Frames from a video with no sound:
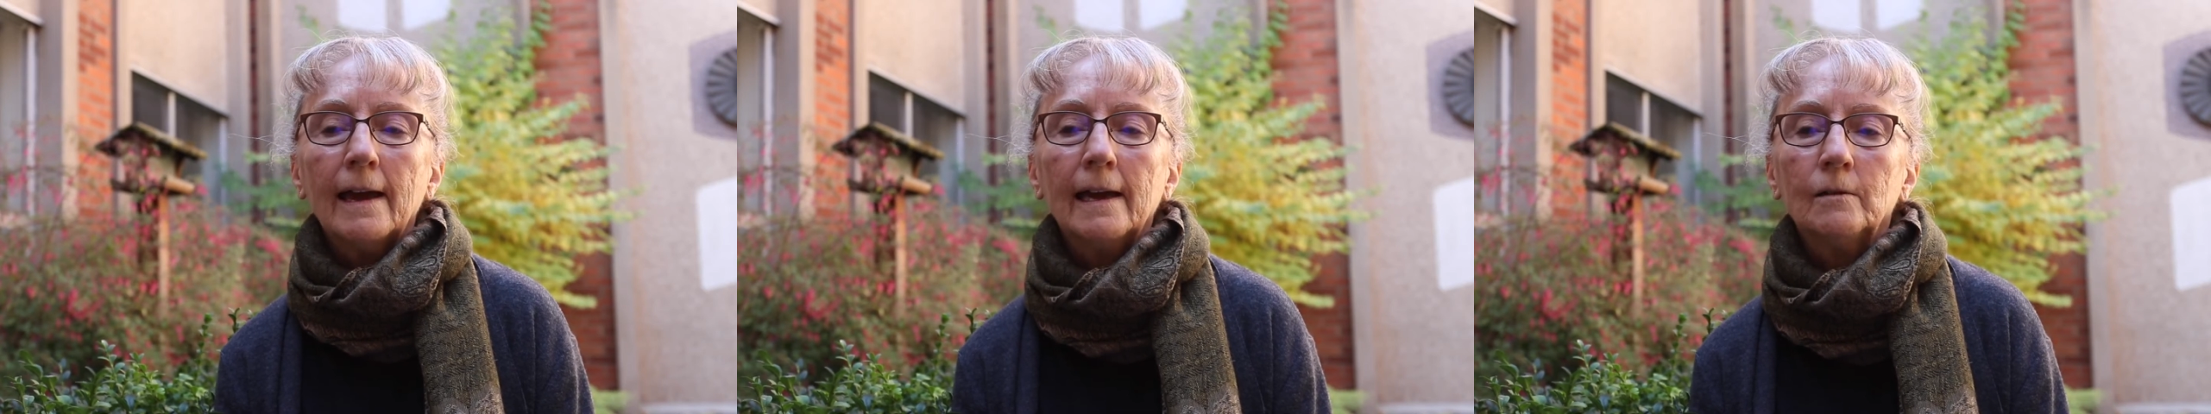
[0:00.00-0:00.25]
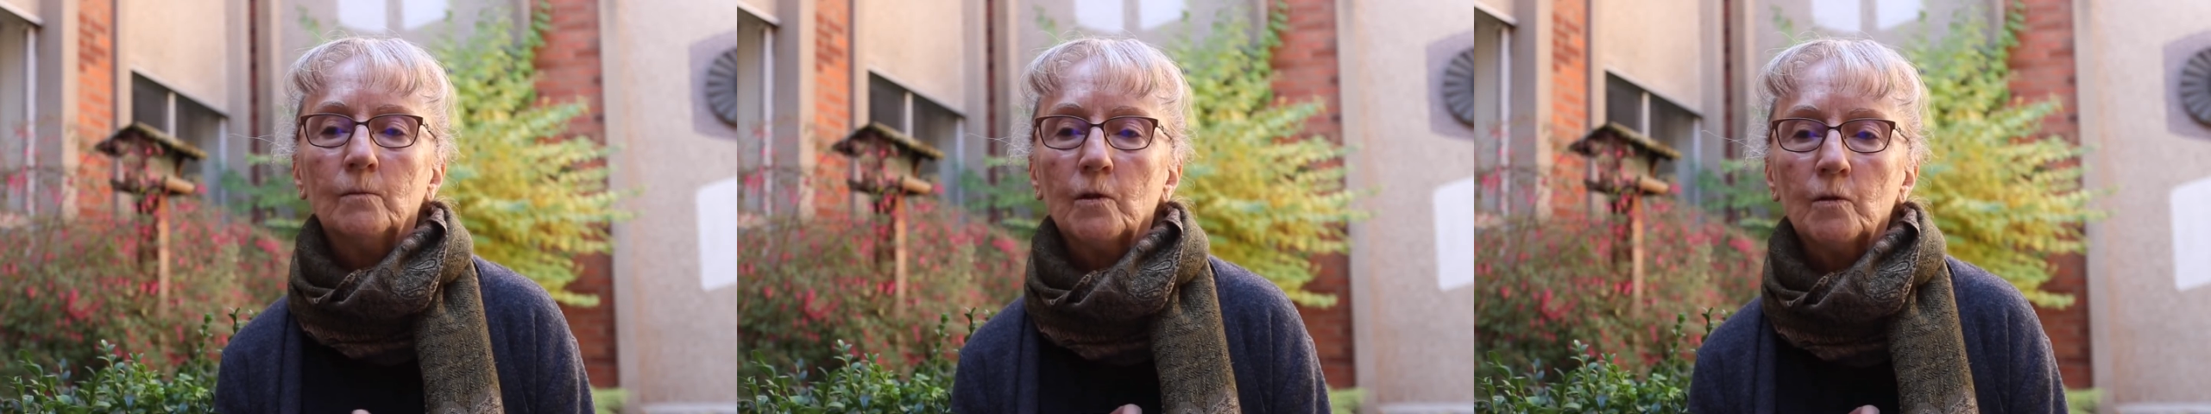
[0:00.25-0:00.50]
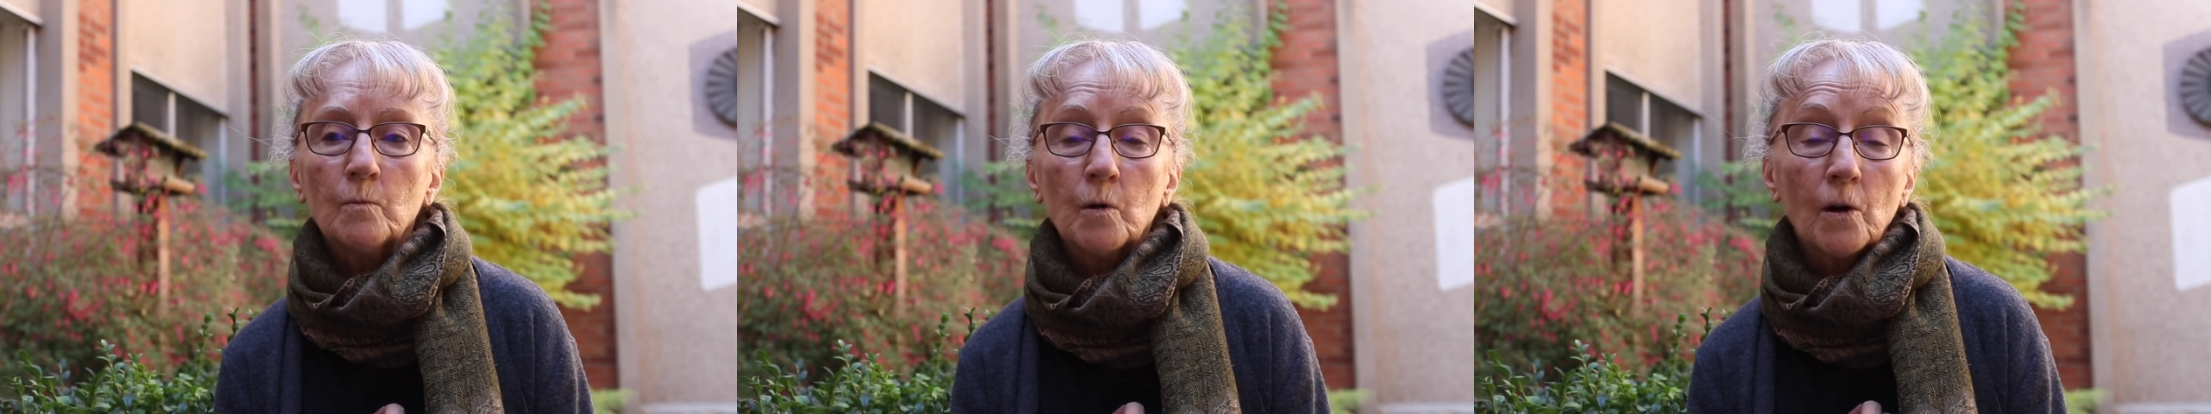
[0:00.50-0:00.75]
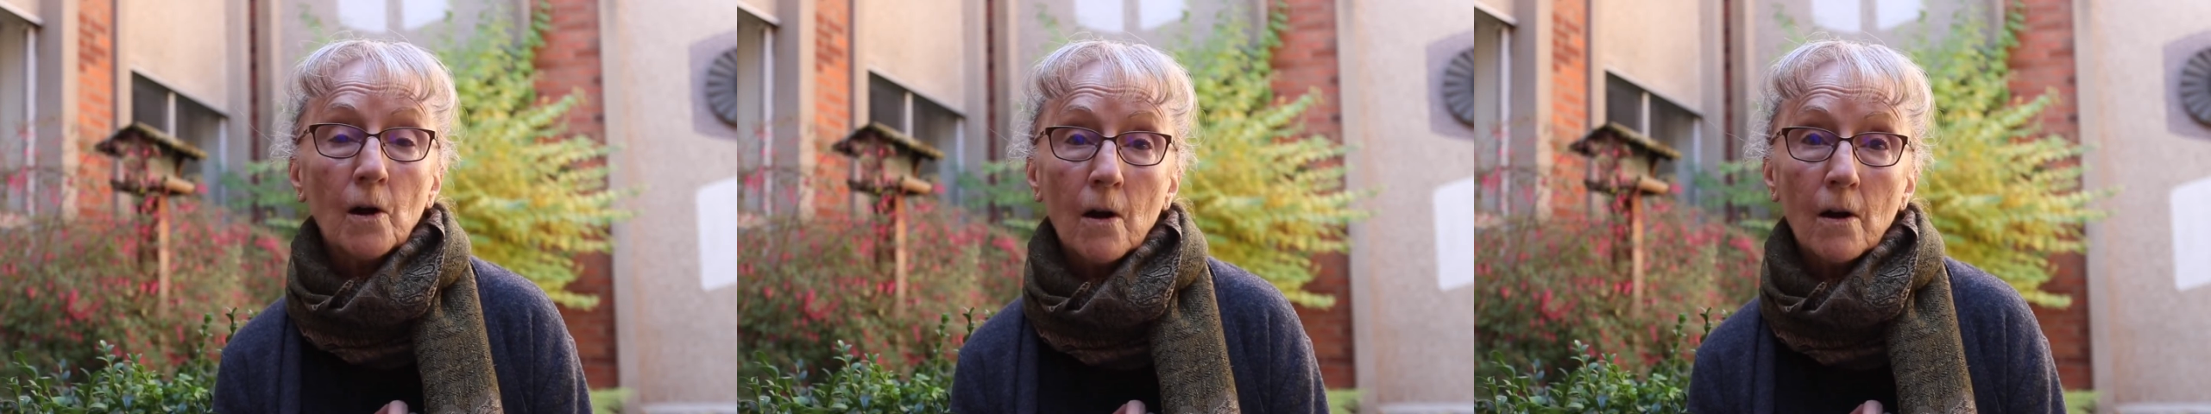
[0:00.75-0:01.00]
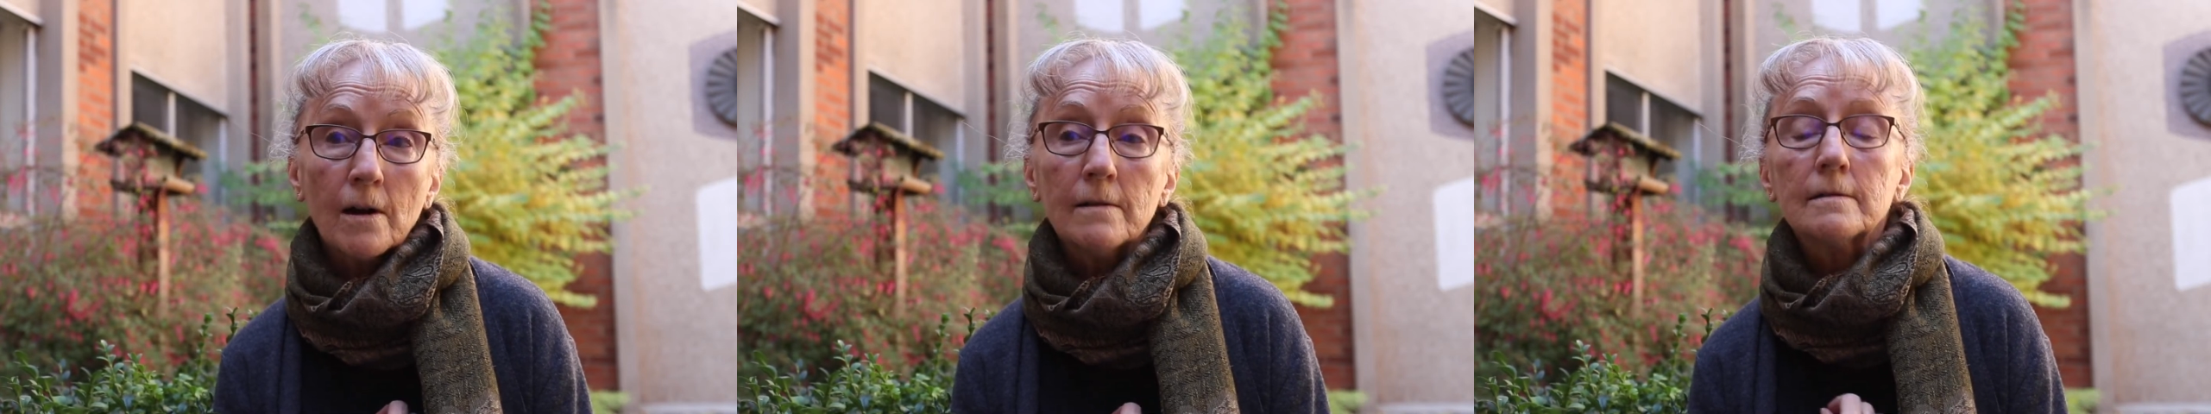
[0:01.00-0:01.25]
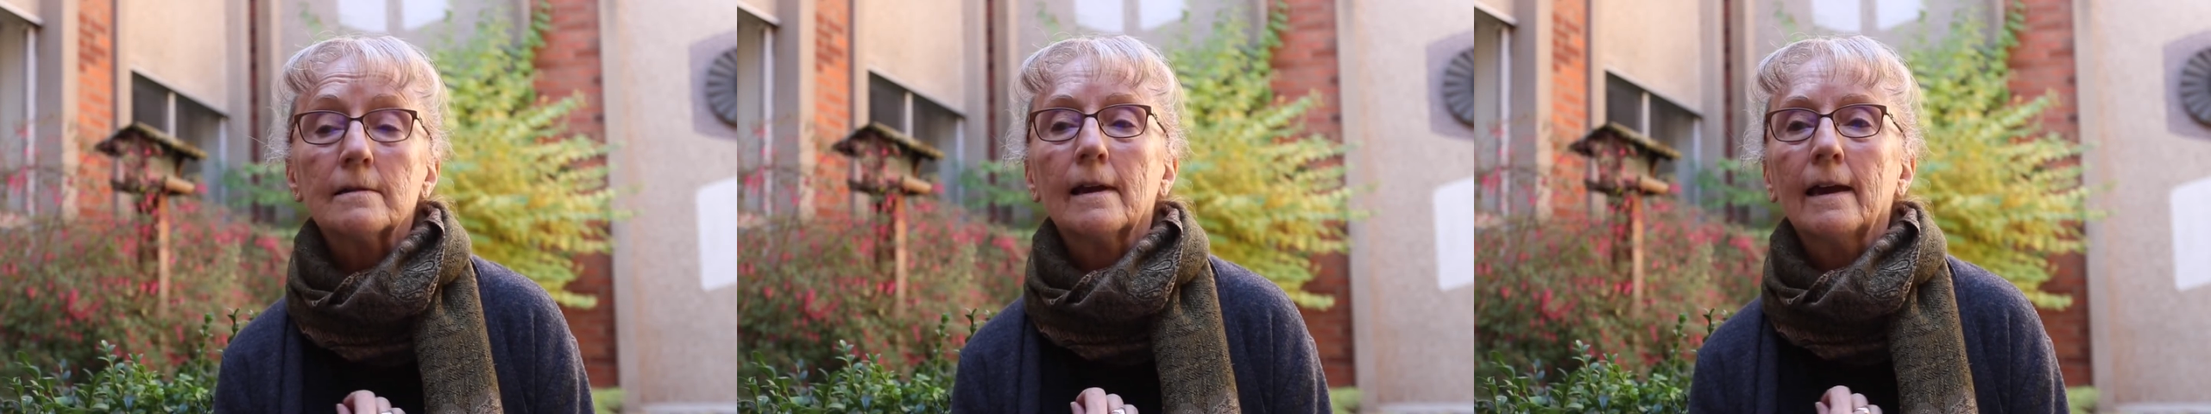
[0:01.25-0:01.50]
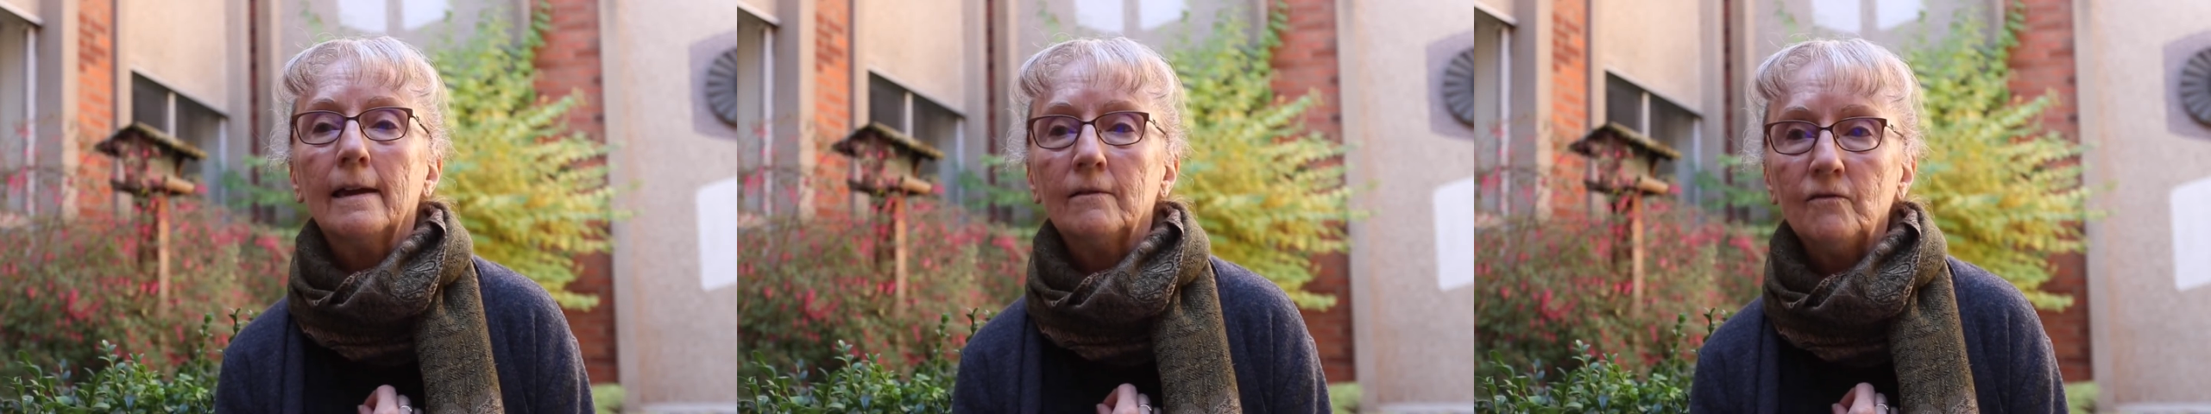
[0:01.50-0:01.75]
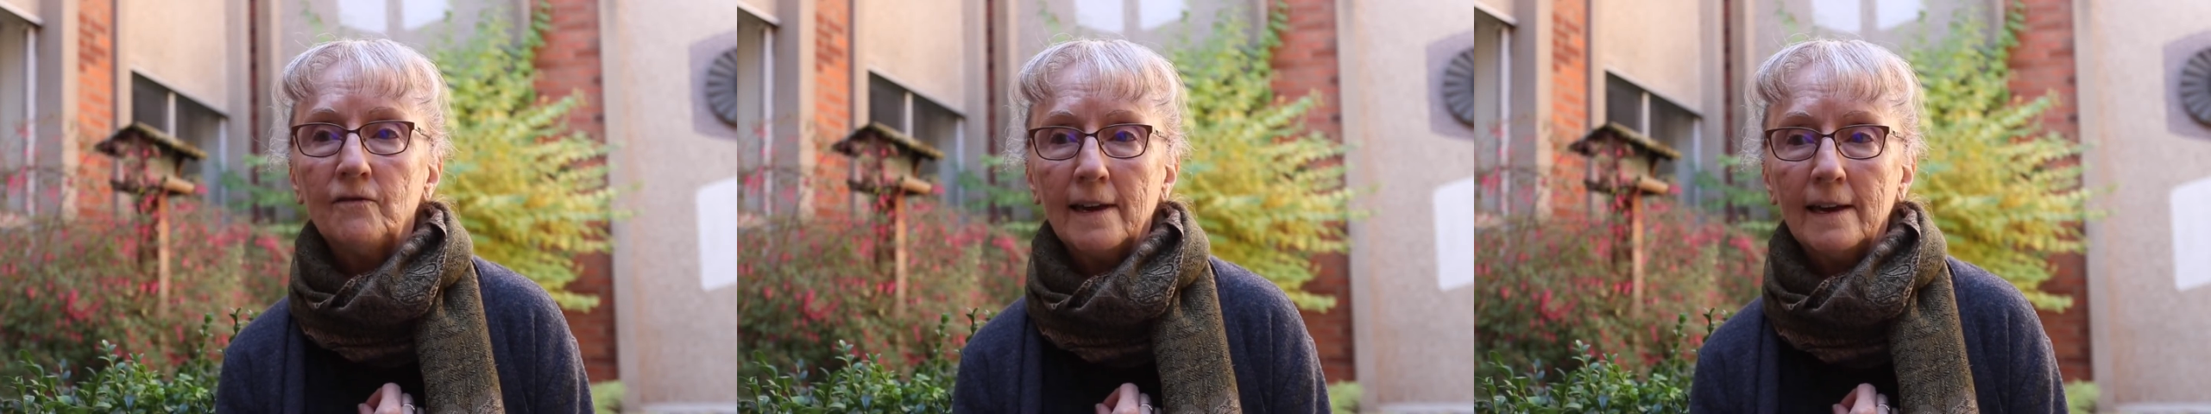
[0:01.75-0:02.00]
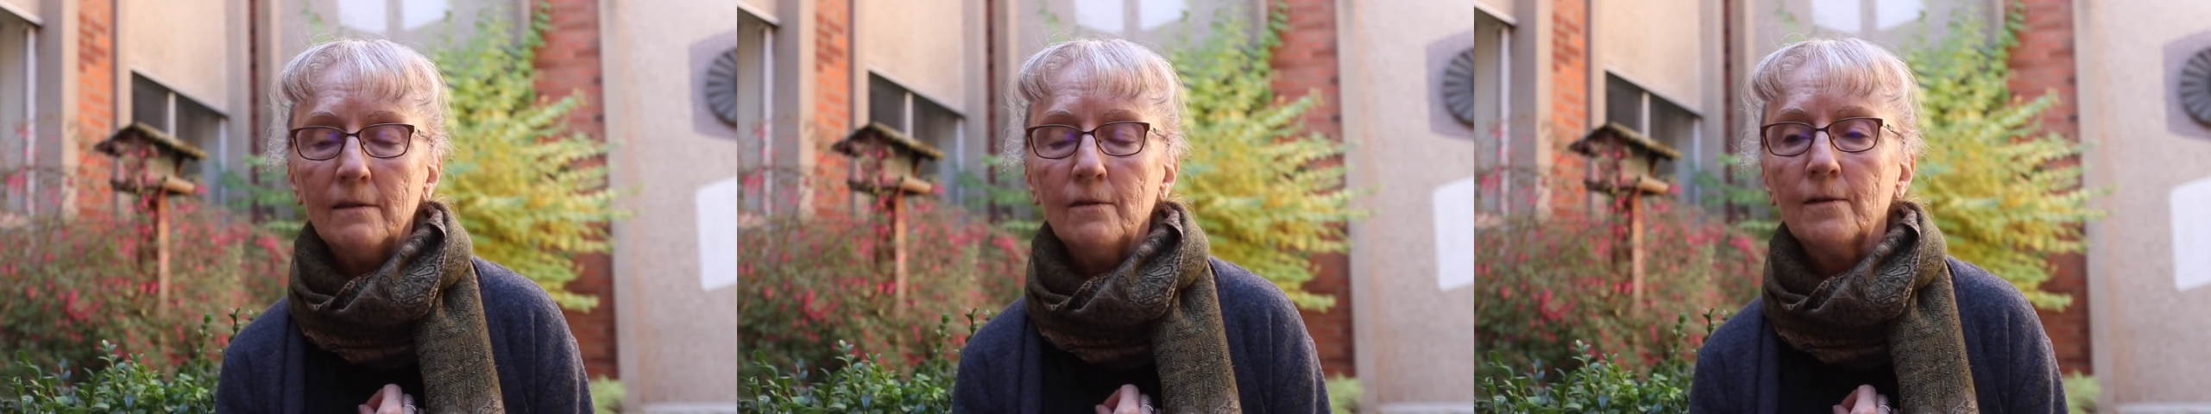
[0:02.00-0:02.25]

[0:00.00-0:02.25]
and with more heart and faith,